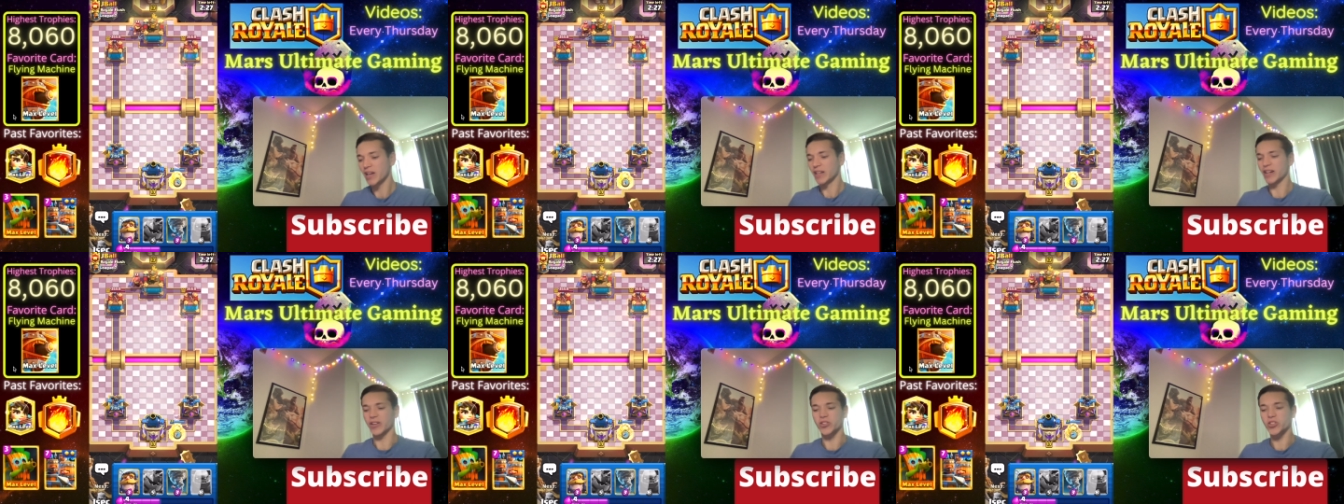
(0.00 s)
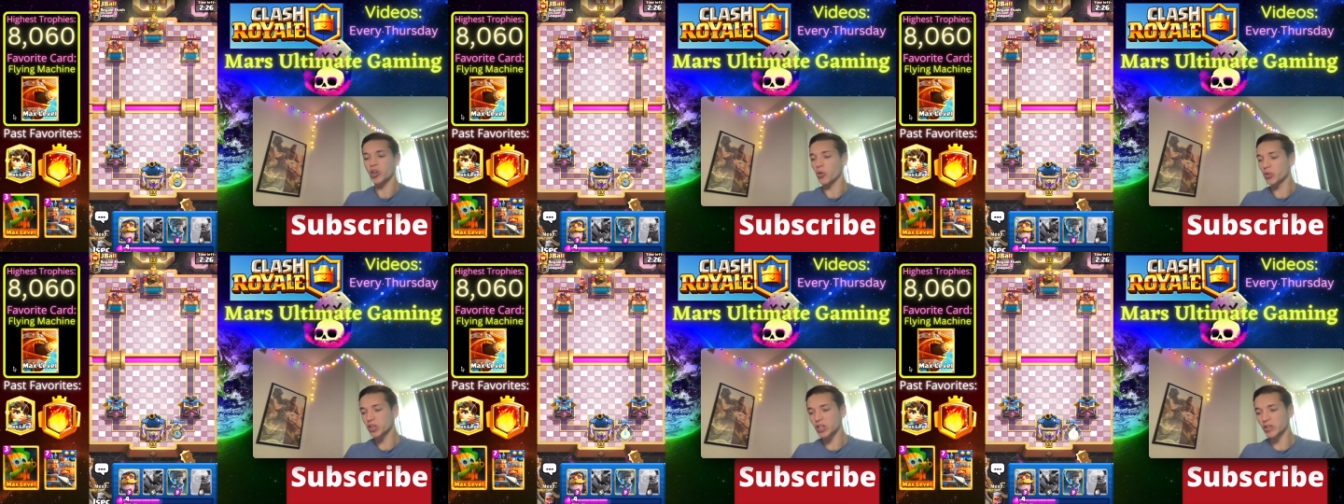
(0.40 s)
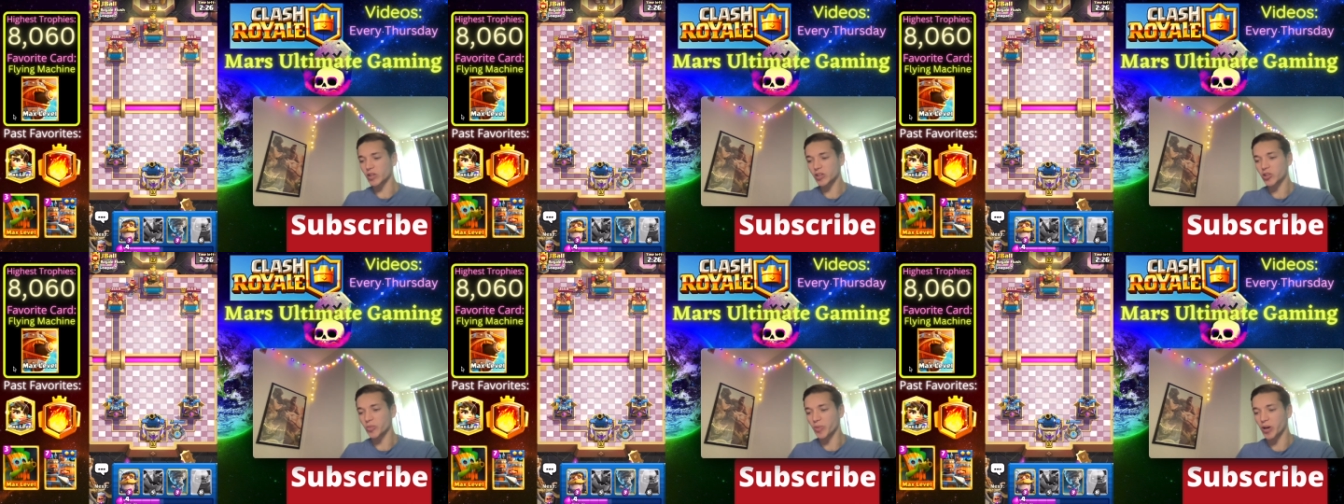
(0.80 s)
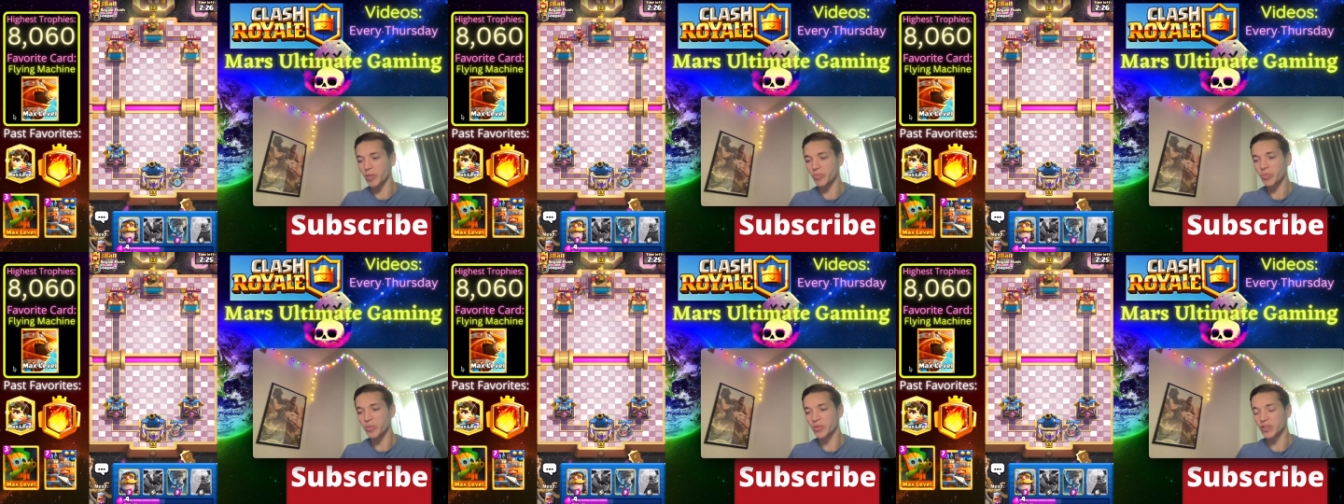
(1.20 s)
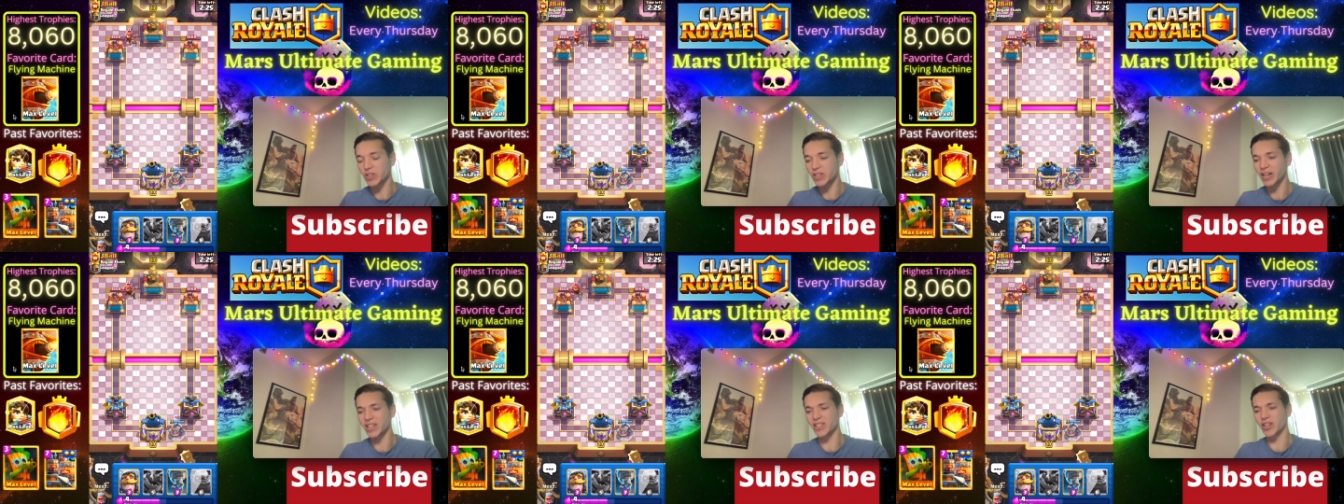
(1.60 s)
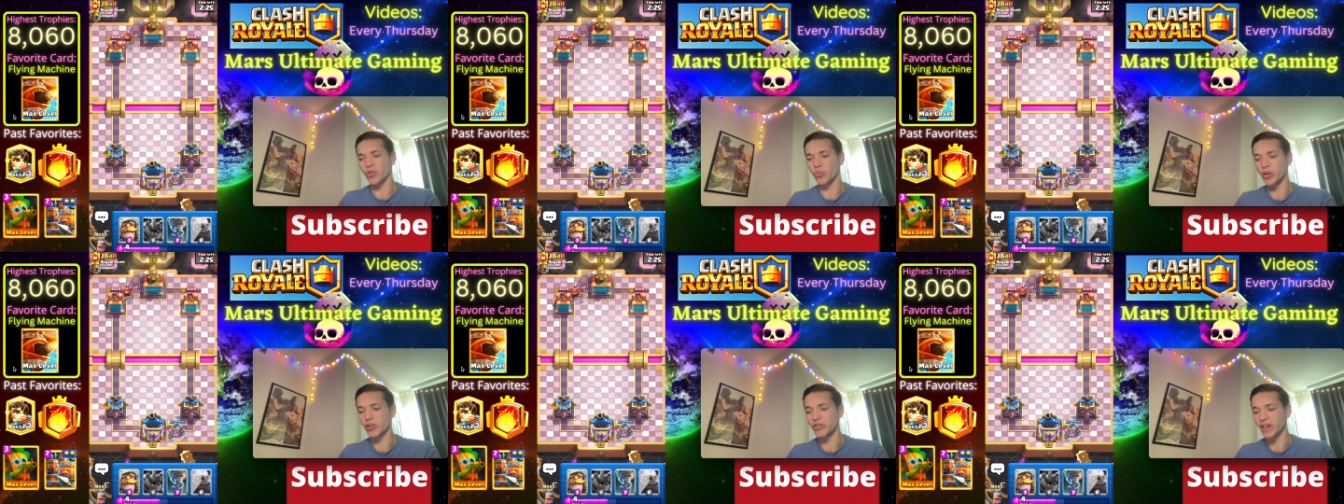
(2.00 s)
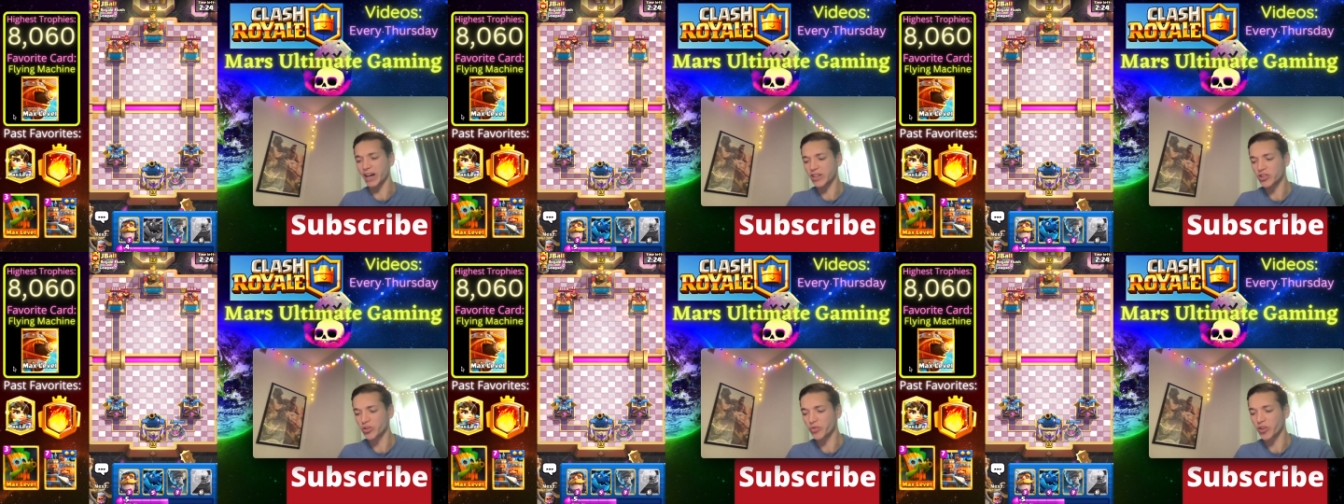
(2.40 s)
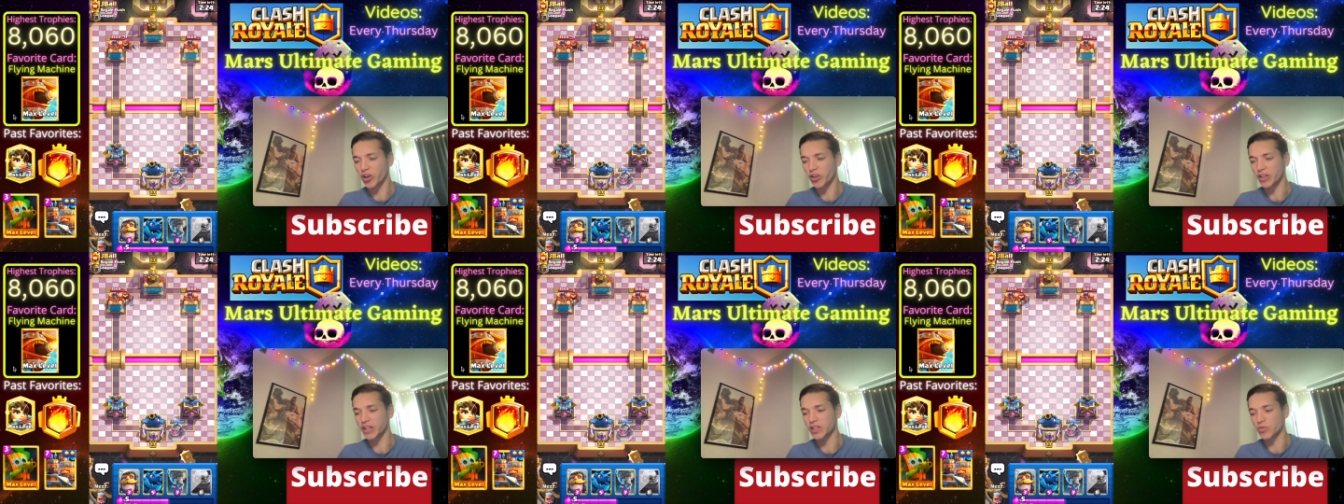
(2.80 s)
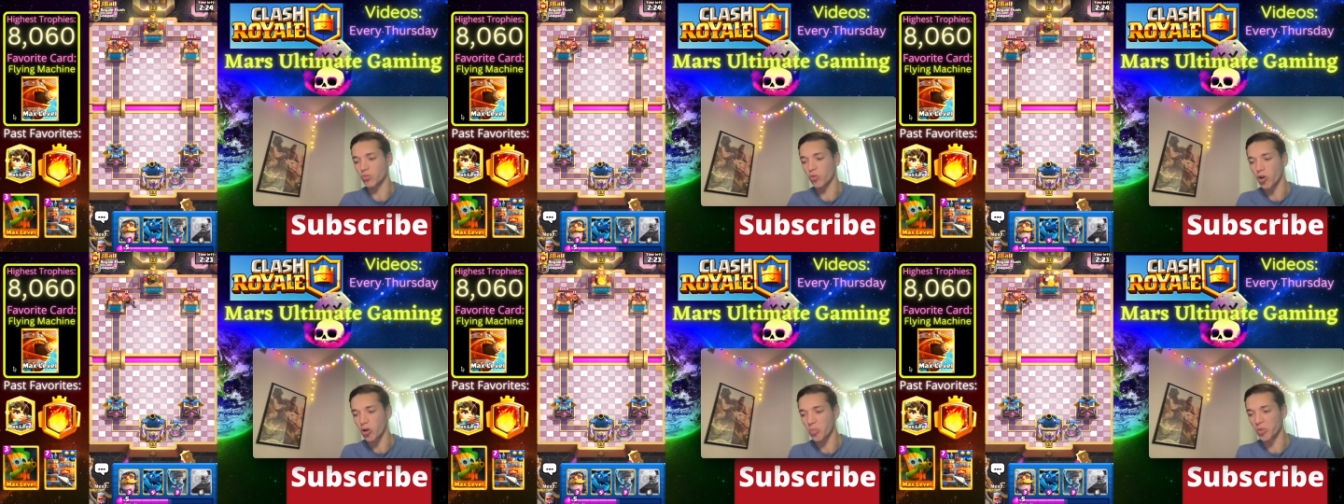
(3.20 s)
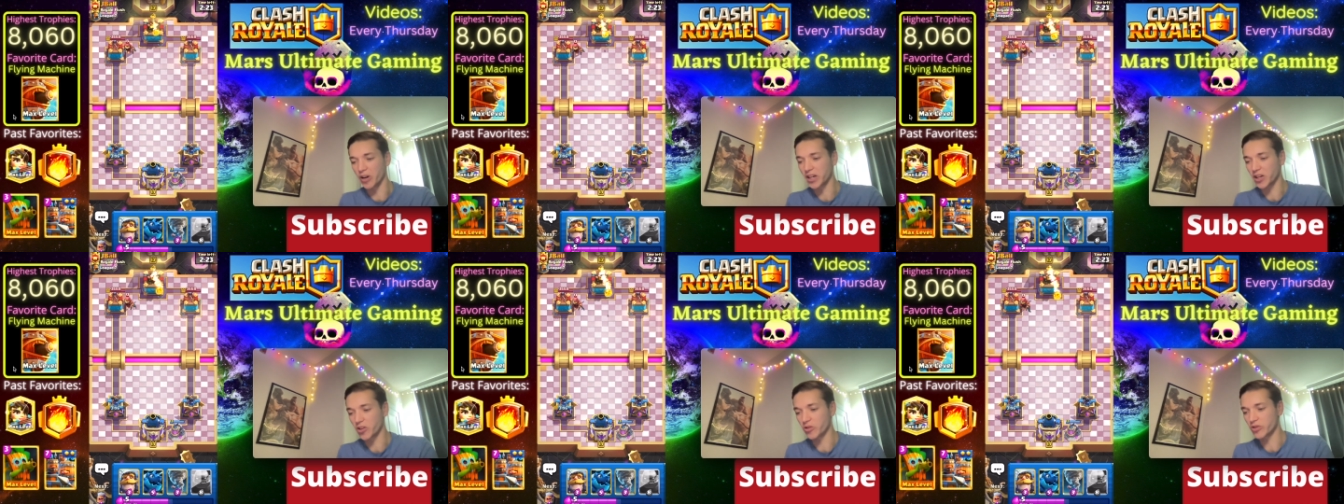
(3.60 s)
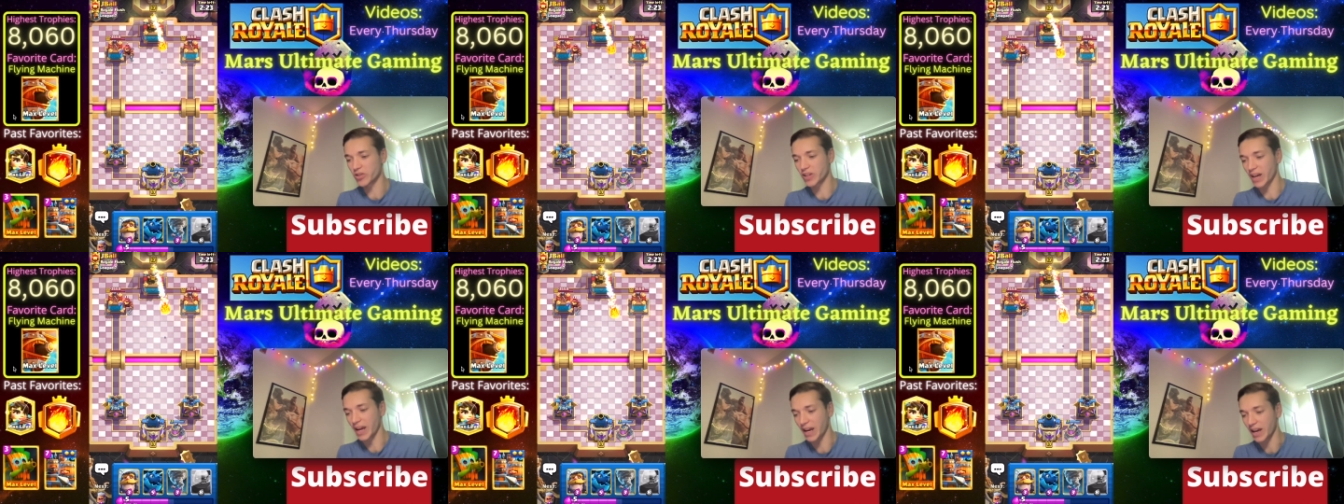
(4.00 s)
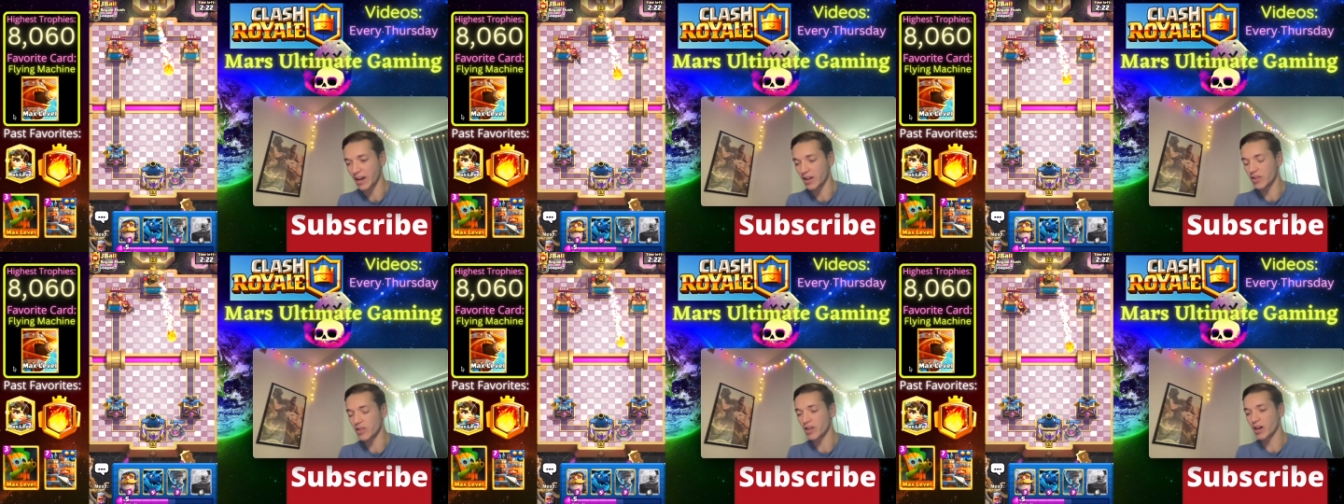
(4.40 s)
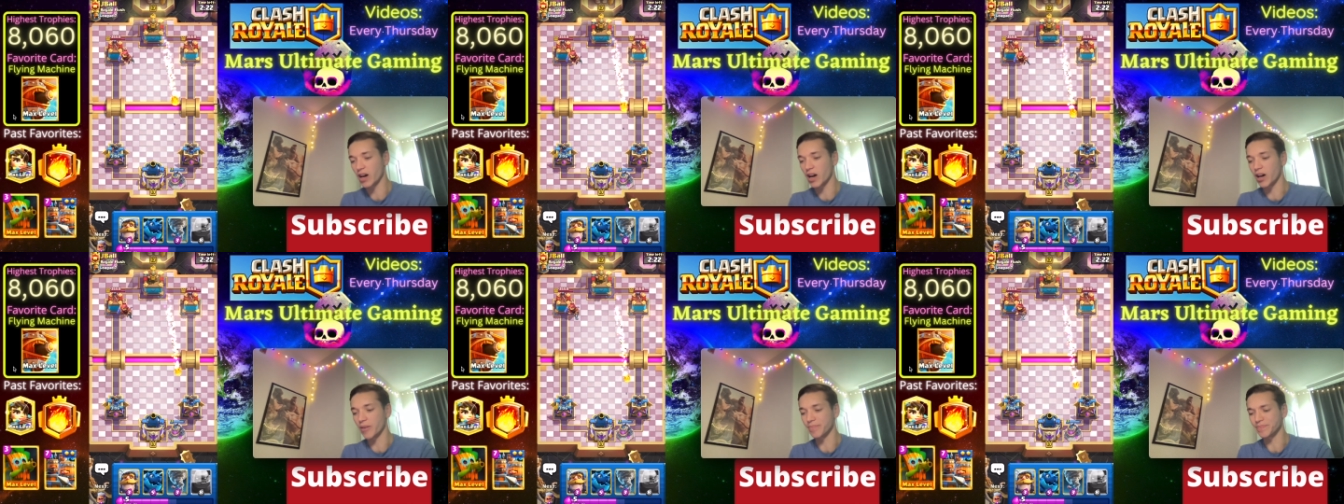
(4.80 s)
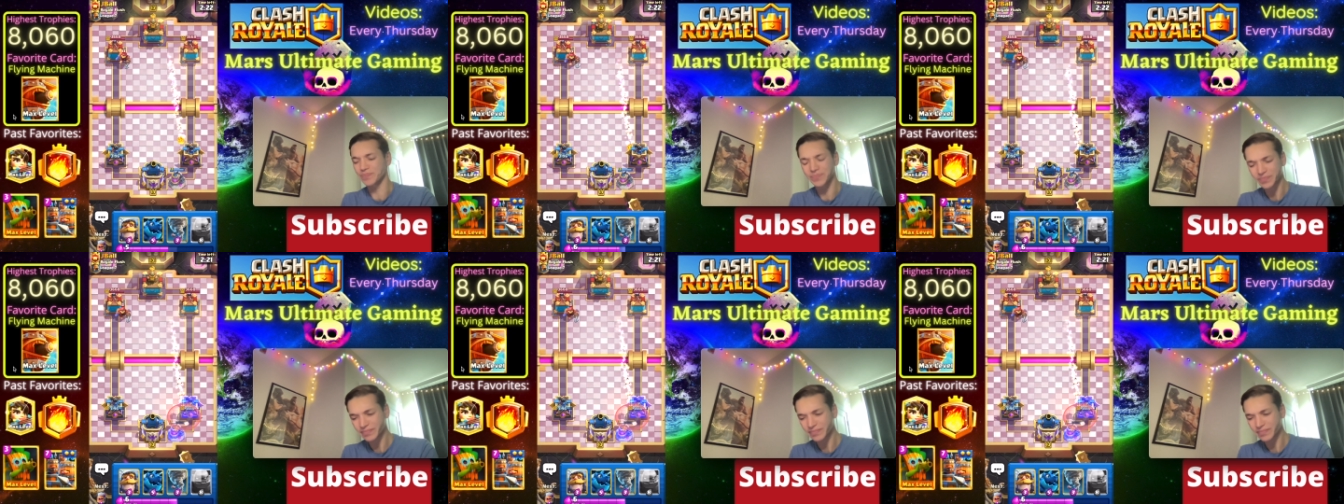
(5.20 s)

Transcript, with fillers: Yeah, let's go with the Elixir Pump. This guy's got a weird deck so far. He has Wall Breakers and um,